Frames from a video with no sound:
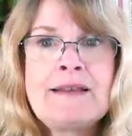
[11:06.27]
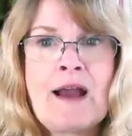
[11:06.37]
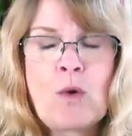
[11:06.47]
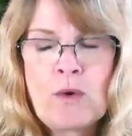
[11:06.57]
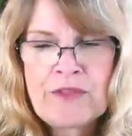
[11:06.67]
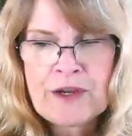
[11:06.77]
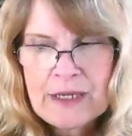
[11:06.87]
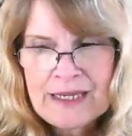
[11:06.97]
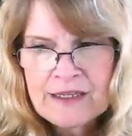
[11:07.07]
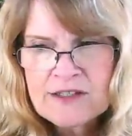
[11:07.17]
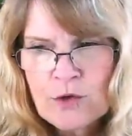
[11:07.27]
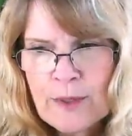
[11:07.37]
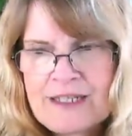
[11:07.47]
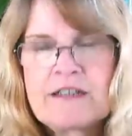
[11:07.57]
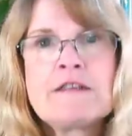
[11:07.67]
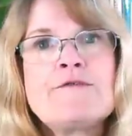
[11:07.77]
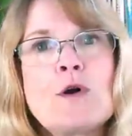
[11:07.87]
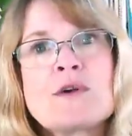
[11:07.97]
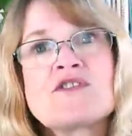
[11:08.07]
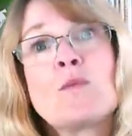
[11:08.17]
Now, there is a great deal of
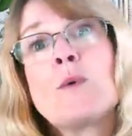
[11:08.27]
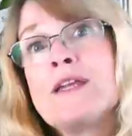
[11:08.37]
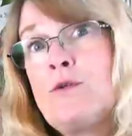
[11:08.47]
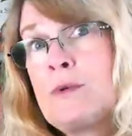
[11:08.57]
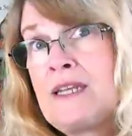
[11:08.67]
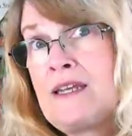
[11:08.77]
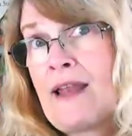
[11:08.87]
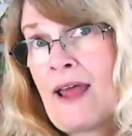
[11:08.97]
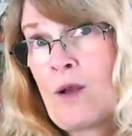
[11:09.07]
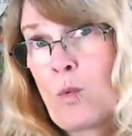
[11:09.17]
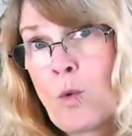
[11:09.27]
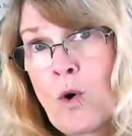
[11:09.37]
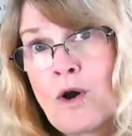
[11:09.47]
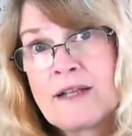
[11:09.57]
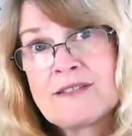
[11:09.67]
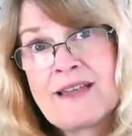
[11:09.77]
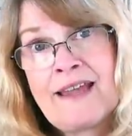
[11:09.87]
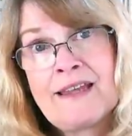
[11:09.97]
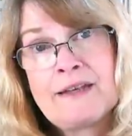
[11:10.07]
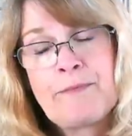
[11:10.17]
focus on what you need and want.
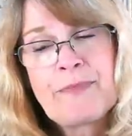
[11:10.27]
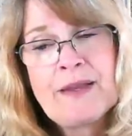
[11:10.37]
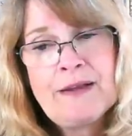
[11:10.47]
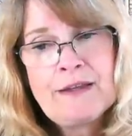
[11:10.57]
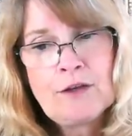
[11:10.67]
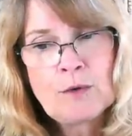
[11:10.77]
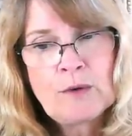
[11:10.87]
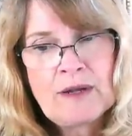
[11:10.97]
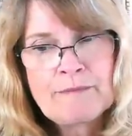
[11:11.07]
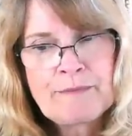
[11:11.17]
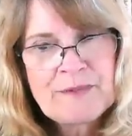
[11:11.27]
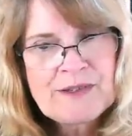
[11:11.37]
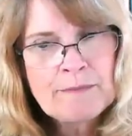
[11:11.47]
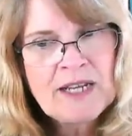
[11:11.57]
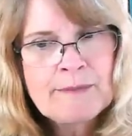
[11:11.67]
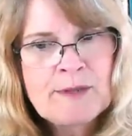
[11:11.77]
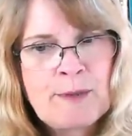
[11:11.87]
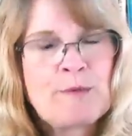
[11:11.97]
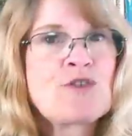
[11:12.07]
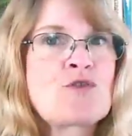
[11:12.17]
And, you know, and sometimes
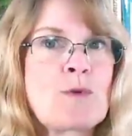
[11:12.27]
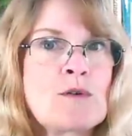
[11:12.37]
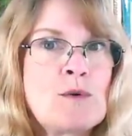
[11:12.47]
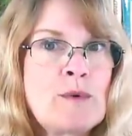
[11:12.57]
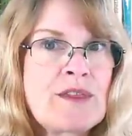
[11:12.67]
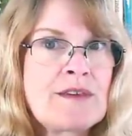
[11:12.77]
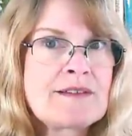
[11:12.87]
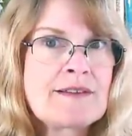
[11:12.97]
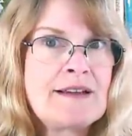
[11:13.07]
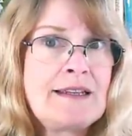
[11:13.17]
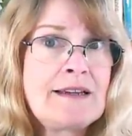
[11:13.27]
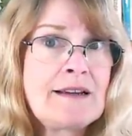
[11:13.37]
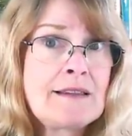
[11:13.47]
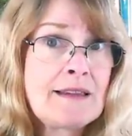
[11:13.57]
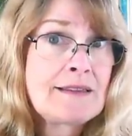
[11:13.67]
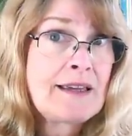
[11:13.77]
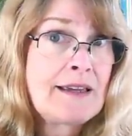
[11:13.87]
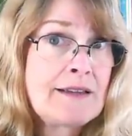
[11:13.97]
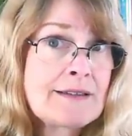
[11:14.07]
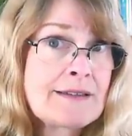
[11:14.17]
people struggle with this idea that
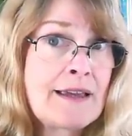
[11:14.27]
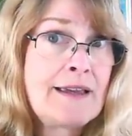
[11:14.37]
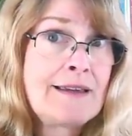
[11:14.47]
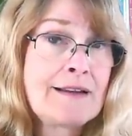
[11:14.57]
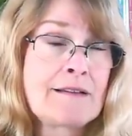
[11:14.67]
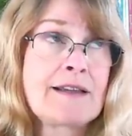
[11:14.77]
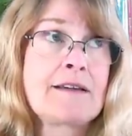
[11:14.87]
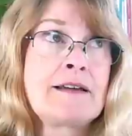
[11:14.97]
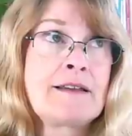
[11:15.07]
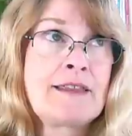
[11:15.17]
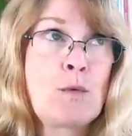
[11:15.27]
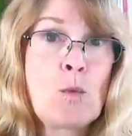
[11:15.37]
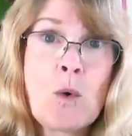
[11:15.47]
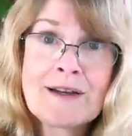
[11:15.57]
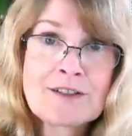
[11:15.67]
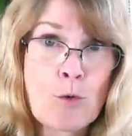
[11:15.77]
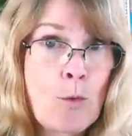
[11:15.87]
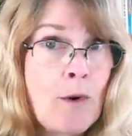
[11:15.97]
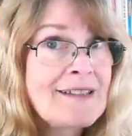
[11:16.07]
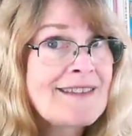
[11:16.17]
they say, you know, like they want to
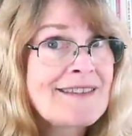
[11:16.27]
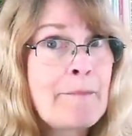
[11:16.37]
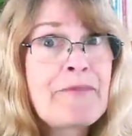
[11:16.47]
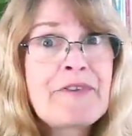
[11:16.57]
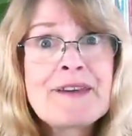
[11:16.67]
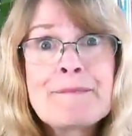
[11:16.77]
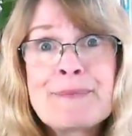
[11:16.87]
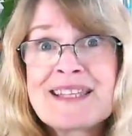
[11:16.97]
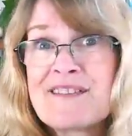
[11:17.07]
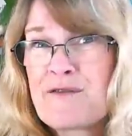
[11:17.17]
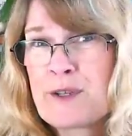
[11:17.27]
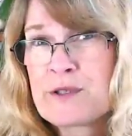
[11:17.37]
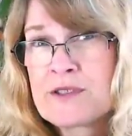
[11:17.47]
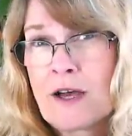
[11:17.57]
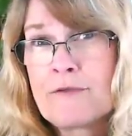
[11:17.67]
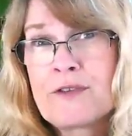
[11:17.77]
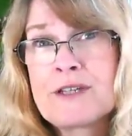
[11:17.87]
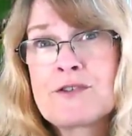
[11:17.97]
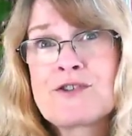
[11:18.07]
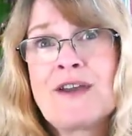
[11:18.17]
want something, but it feels
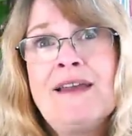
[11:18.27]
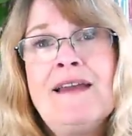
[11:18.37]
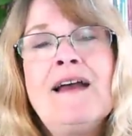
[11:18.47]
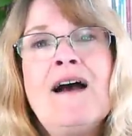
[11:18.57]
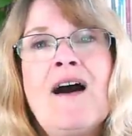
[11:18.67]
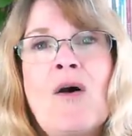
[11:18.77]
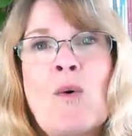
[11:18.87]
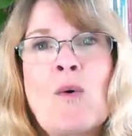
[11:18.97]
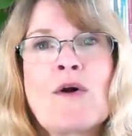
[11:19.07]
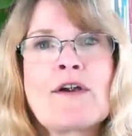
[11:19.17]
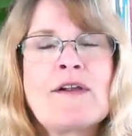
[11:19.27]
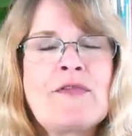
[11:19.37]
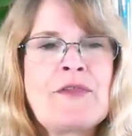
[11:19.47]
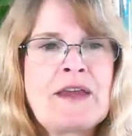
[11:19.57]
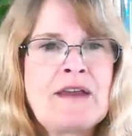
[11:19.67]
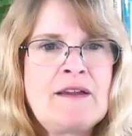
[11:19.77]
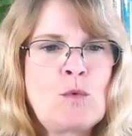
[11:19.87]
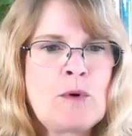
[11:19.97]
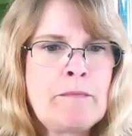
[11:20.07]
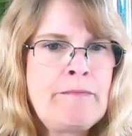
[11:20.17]
selfish. Or they
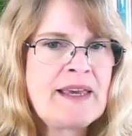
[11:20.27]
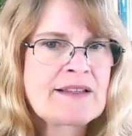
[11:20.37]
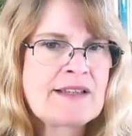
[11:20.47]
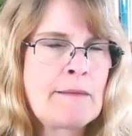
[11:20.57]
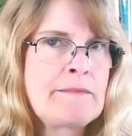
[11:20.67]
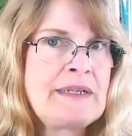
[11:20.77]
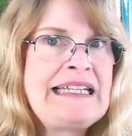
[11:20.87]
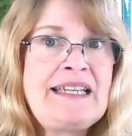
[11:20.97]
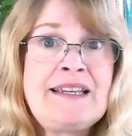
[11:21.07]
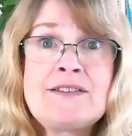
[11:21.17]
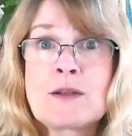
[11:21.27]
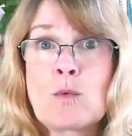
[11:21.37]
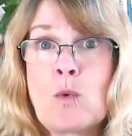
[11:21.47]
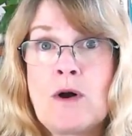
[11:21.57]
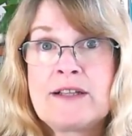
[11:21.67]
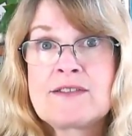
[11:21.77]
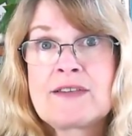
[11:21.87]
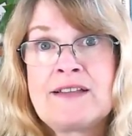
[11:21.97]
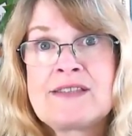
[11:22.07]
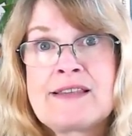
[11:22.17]
will mix up needs and wants
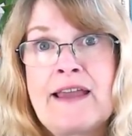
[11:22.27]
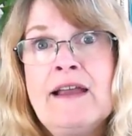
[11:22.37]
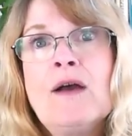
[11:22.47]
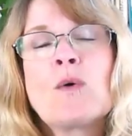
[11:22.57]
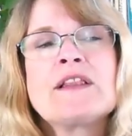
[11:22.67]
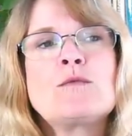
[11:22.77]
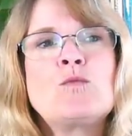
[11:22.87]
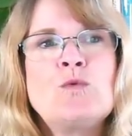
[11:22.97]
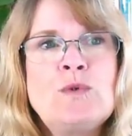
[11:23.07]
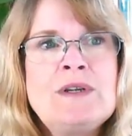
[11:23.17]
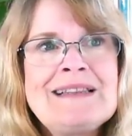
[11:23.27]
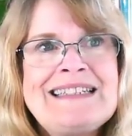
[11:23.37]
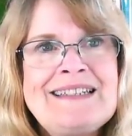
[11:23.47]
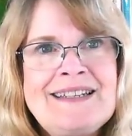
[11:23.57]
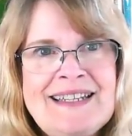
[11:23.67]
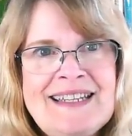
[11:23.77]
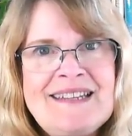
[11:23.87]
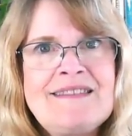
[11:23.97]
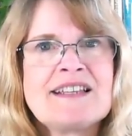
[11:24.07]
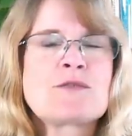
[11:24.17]
and say, well, I really
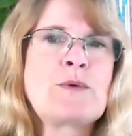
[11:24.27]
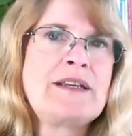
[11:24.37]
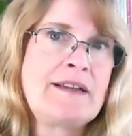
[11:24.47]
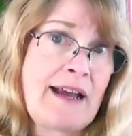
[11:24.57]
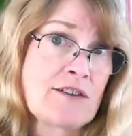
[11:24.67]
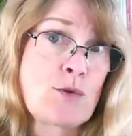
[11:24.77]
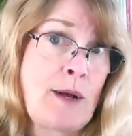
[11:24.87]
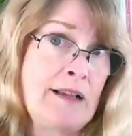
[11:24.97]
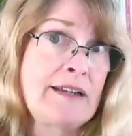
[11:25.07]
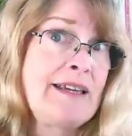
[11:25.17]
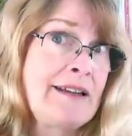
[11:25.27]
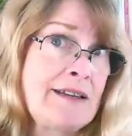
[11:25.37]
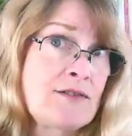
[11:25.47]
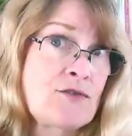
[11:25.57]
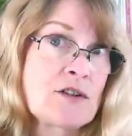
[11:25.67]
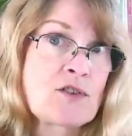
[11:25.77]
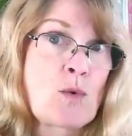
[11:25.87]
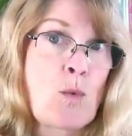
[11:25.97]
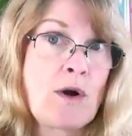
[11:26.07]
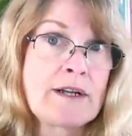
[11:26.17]
need this when in actuality it is just
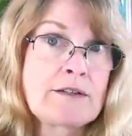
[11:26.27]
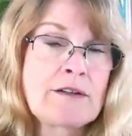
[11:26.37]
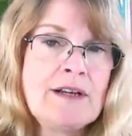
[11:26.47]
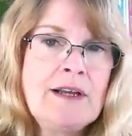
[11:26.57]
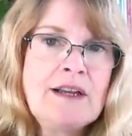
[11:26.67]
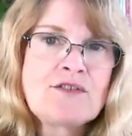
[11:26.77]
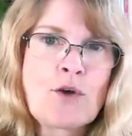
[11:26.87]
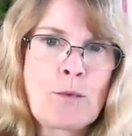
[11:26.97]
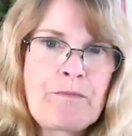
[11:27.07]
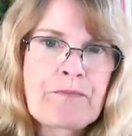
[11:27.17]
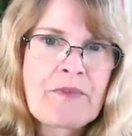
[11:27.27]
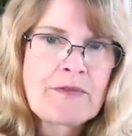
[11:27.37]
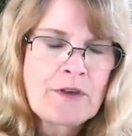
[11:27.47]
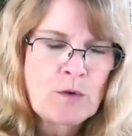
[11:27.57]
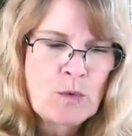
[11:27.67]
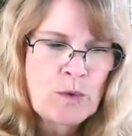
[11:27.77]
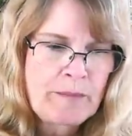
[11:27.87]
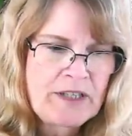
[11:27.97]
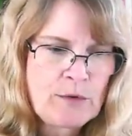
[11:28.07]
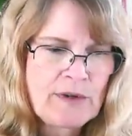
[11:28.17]
a want. So though we'll
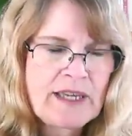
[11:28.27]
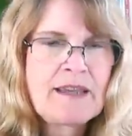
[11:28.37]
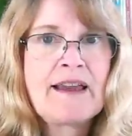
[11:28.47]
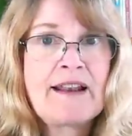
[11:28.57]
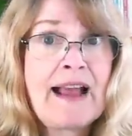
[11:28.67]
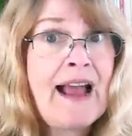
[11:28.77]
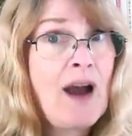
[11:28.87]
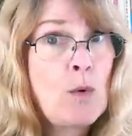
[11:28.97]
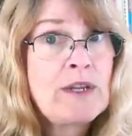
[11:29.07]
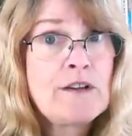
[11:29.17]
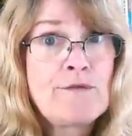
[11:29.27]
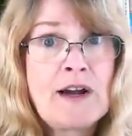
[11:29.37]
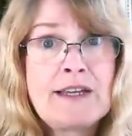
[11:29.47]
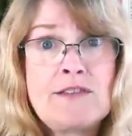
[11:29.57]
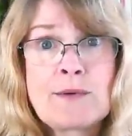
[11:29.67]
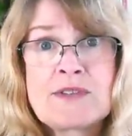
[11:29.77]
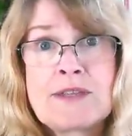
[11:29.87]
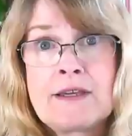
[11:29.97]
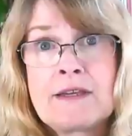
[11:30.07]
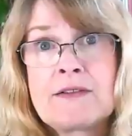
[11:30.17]
be looking at how we define those
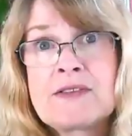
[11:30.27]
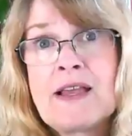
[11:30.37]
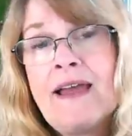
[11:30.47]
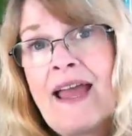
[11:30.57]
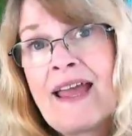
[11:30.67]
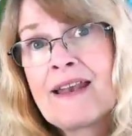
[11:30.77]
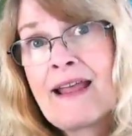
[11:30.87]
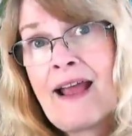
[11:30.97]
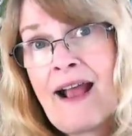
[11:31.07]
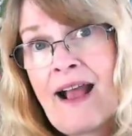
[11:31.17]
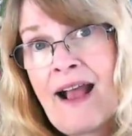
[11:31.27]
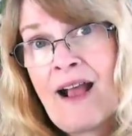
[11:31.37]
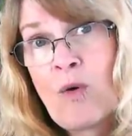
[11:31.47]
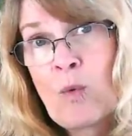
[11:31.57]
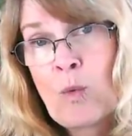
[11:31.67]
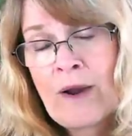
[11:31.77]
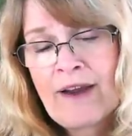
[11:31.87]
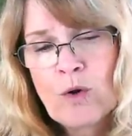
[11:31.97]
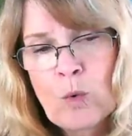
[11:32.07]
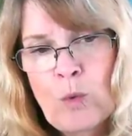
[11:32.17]
things and
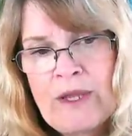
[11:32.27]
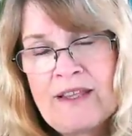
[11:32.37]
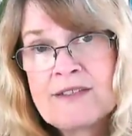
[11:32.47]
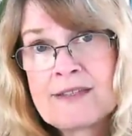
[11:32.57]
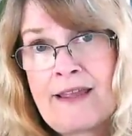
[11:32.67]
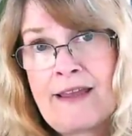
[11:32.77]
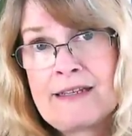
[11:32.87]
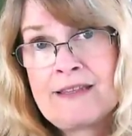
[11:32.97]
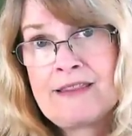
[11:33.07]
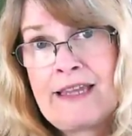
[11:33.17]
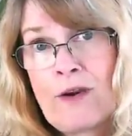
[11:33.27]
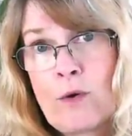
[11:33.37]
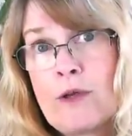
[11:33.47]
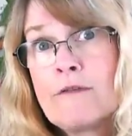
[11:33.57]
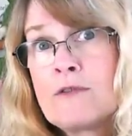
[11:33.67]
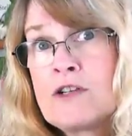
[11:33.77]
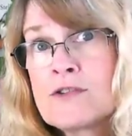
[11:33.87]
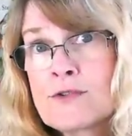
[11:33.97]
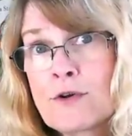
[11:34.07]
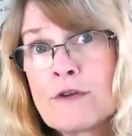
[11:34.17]
where we stand in the area of
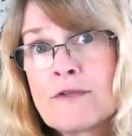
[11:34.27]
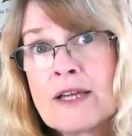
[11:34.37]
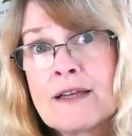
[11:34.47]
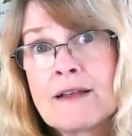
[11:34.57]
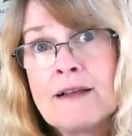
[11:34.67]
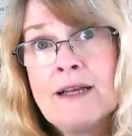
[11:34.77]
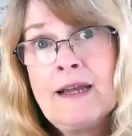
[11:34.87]
deserving.